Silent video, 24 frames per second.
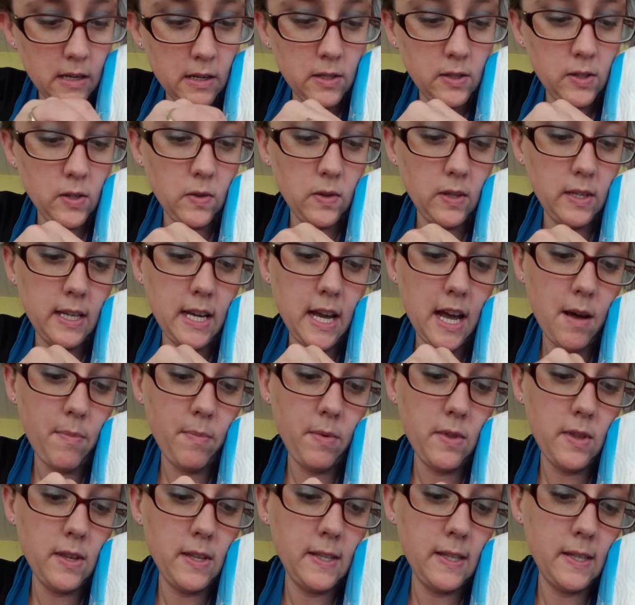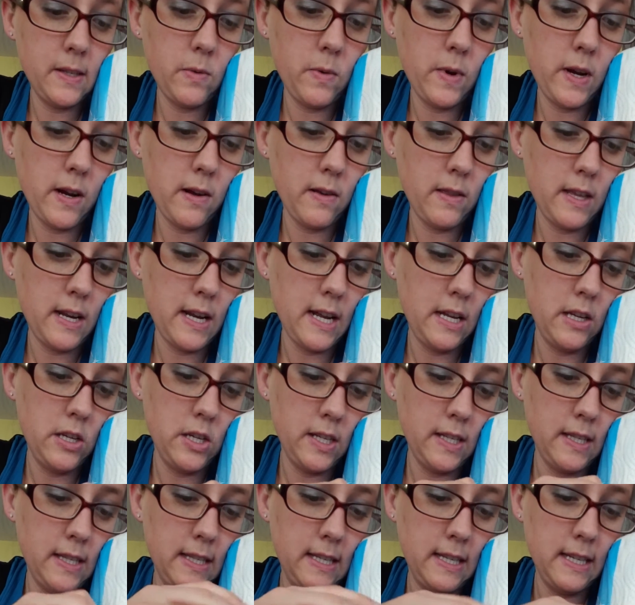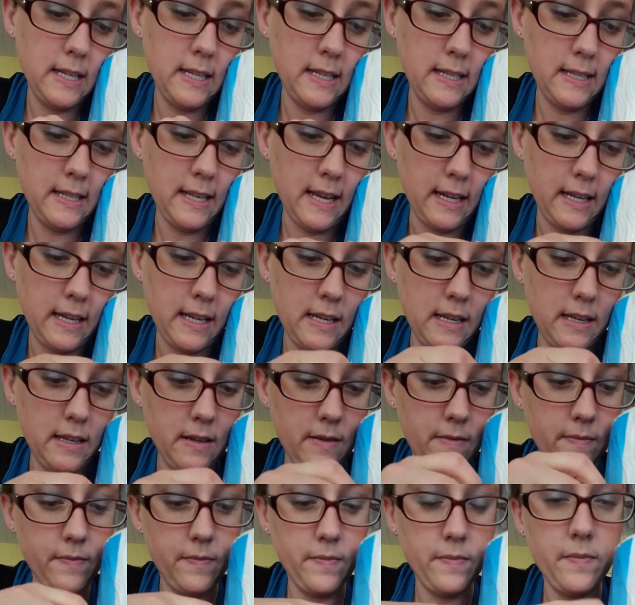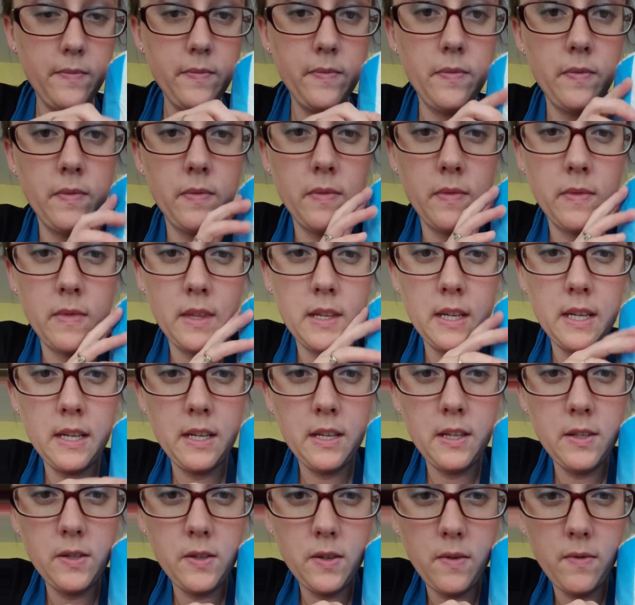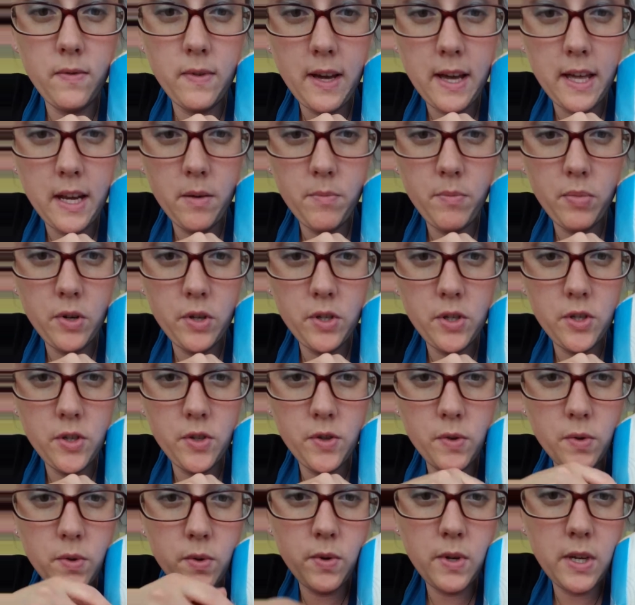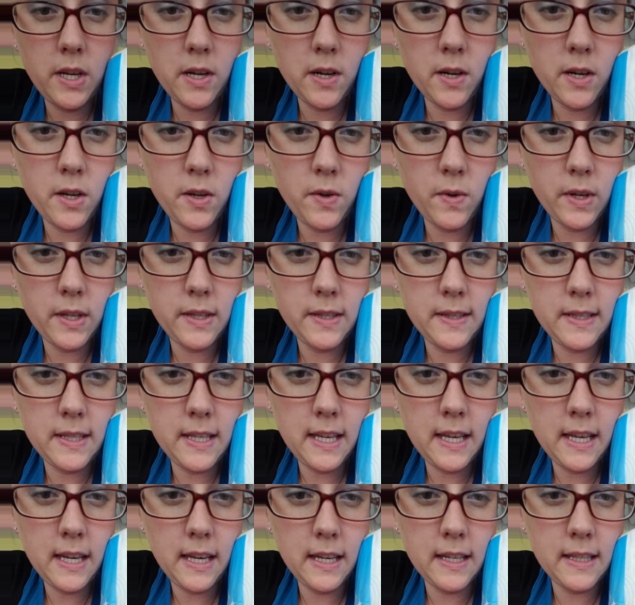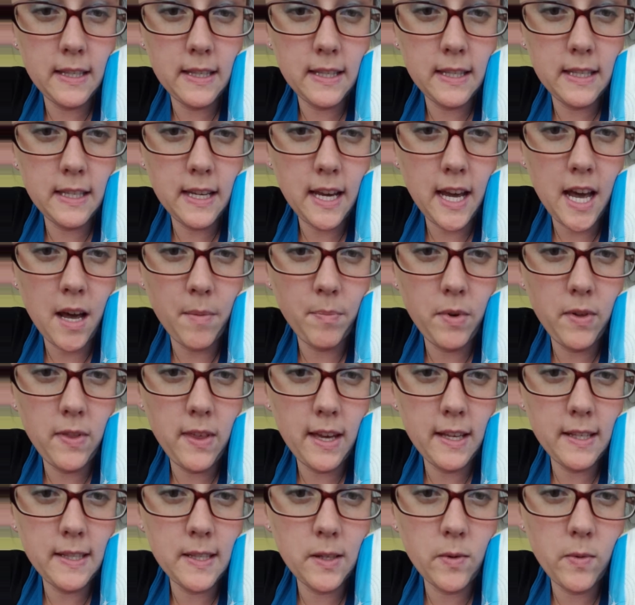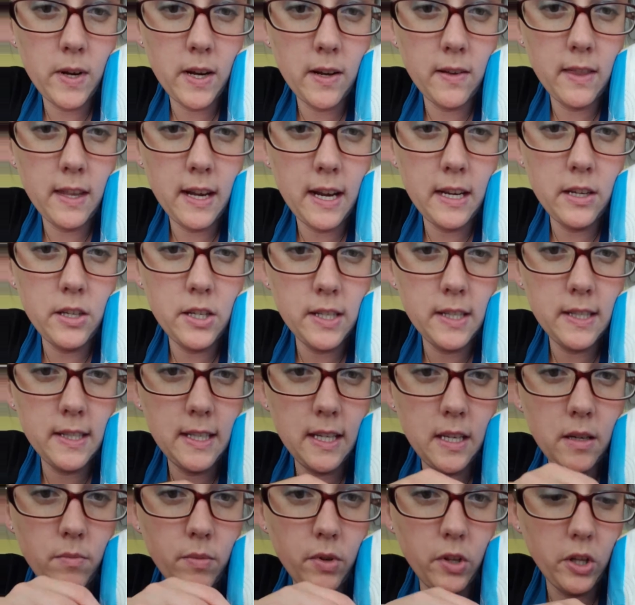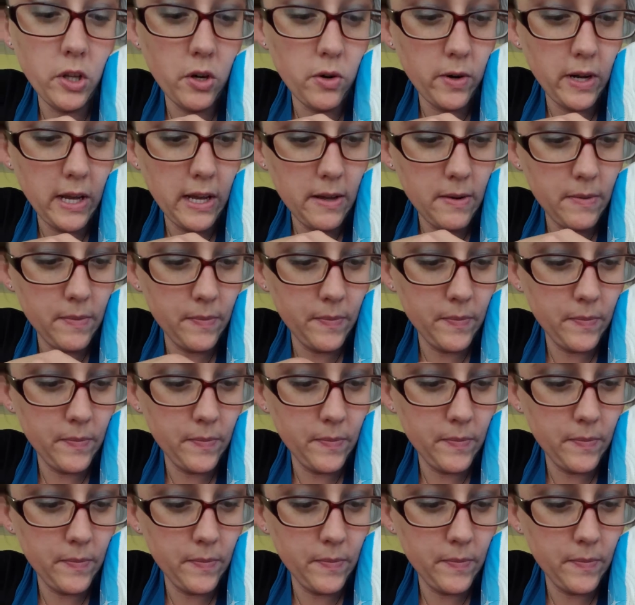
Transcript: So the top of the square that I just did second. So I've got it pushed through here. You can see it's the top of that square that I just did below it.